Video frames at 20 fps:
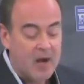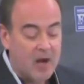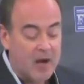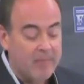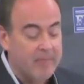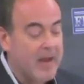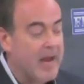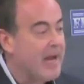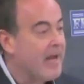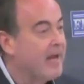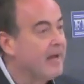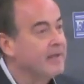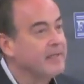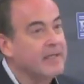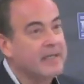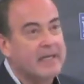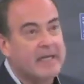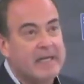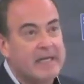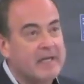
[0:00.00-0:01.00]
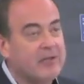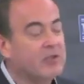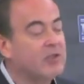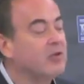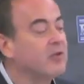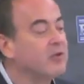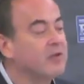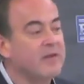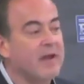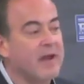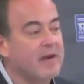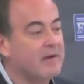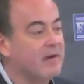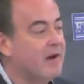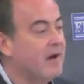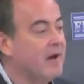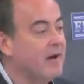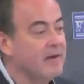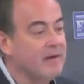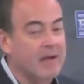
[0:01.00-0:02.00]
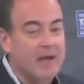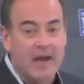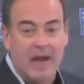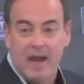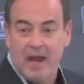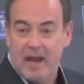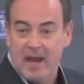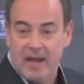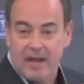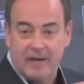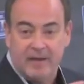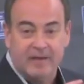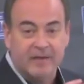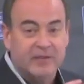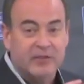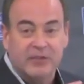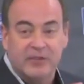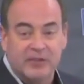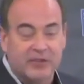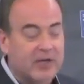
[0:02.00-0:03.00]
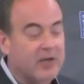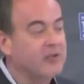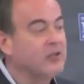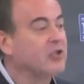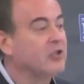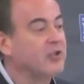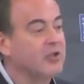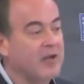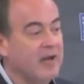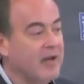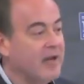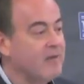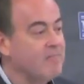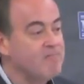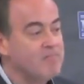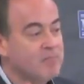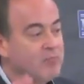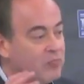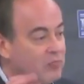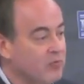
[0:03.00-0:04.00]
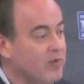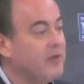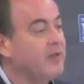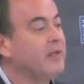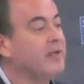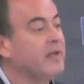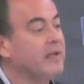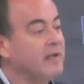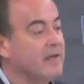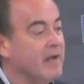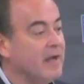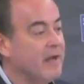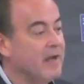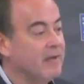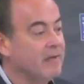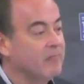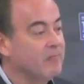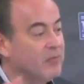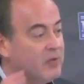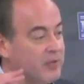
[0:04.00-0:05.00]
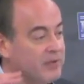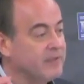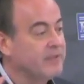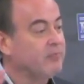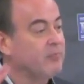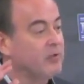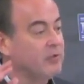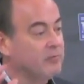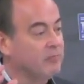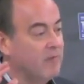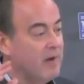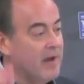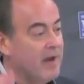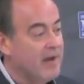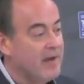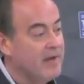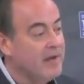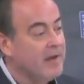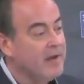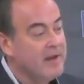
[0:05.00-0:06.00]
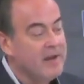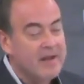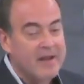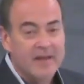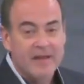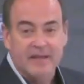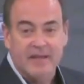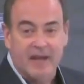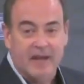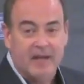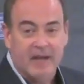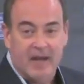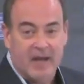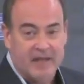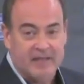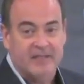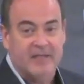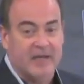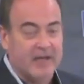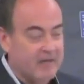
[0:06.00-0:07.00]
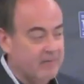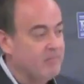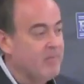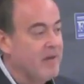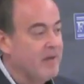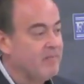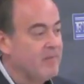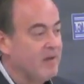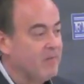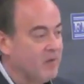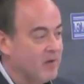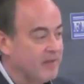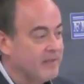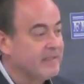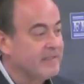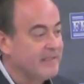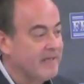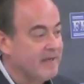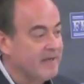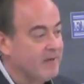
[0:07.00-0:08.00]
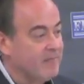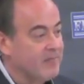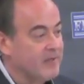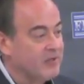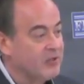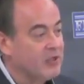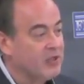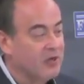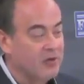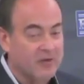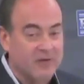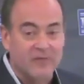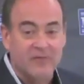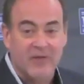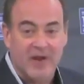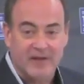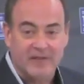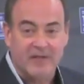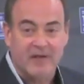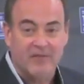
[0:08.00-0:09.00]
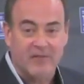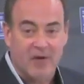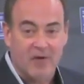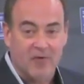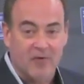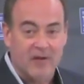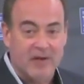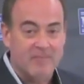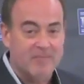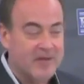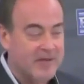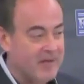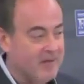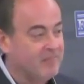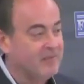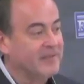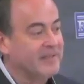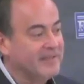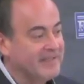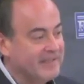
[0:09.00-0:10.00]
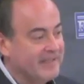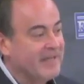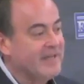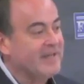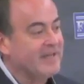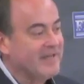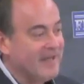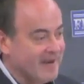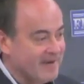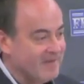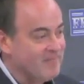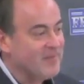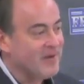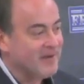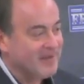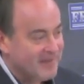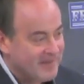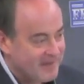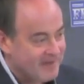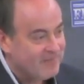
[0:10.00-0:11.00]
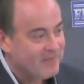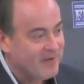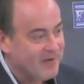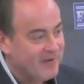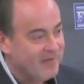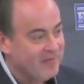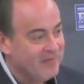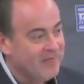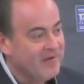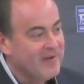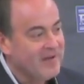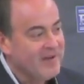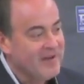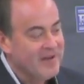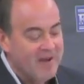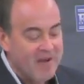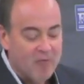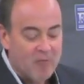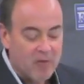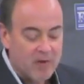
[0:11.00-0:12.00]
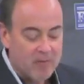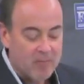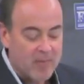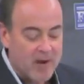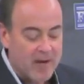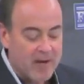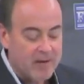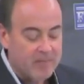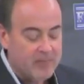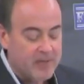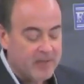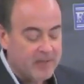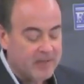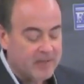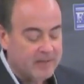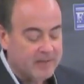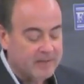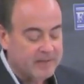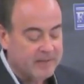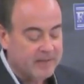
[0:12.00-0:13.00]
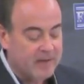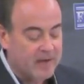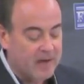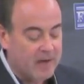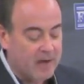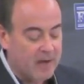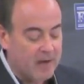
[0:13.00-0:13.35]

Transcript: And he took that on in such a brilliant and principled way that it made me want to stand up and cheer. In fact, I've already been able to cite that opinion in one of my opinions.